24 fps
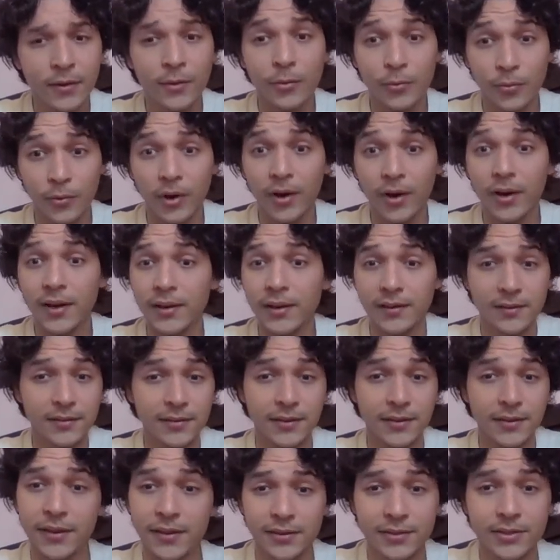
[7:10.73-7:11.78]
Right.
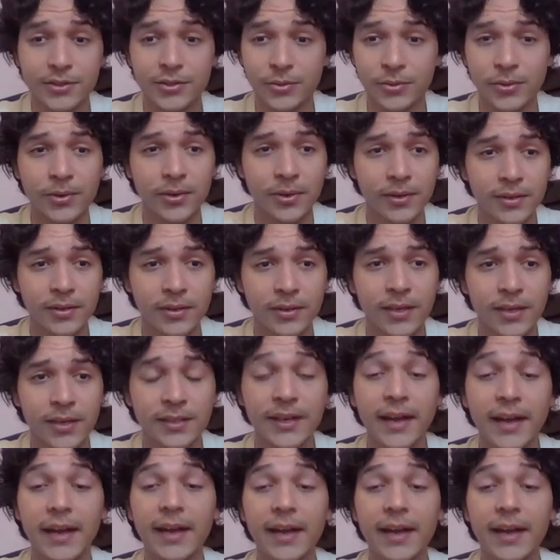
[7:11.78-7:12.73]
Yeah. Sure. Yeah.